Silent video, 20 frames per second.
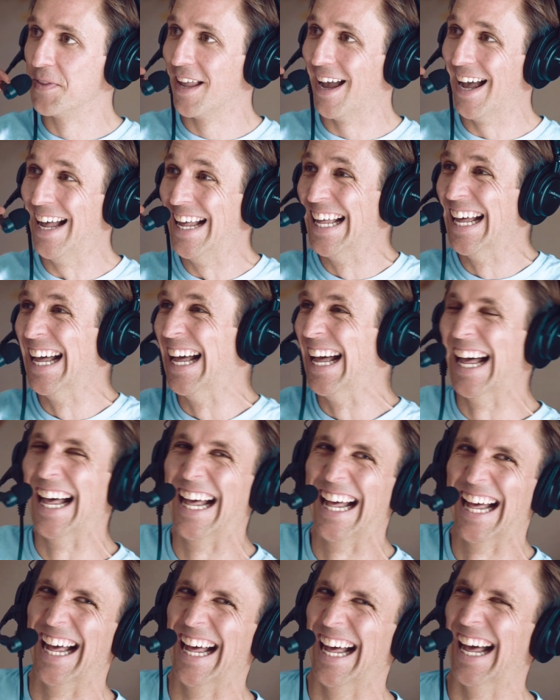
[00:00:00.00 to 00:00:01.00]

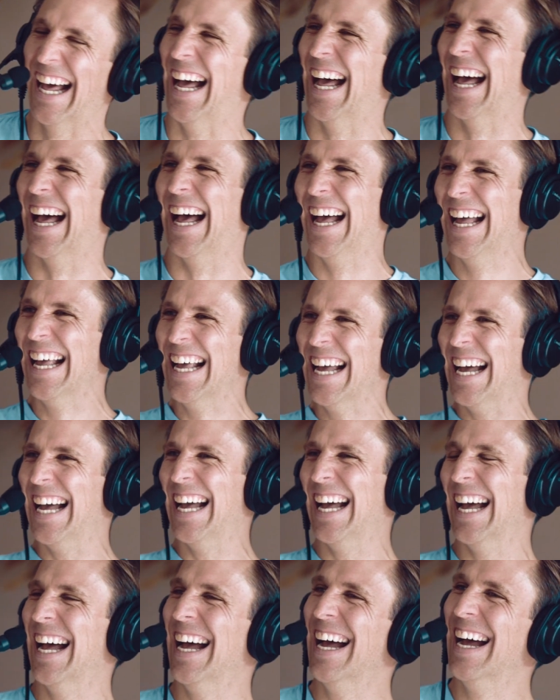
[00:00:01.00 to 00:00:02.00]
You'd have been
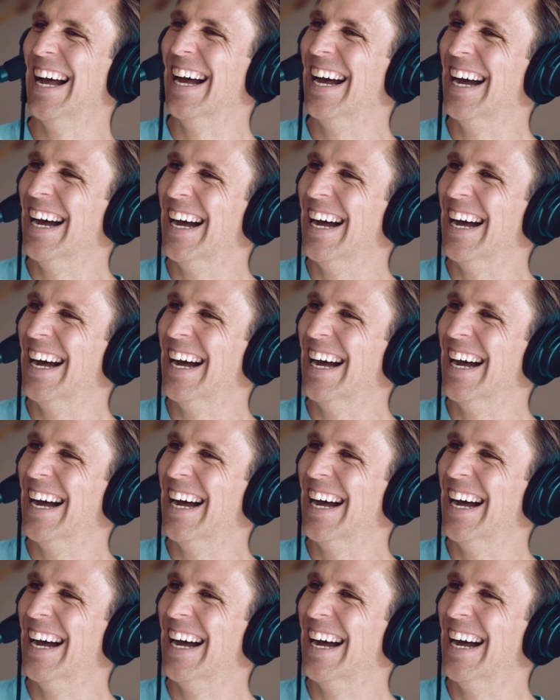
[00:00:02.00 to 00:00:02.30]
like, no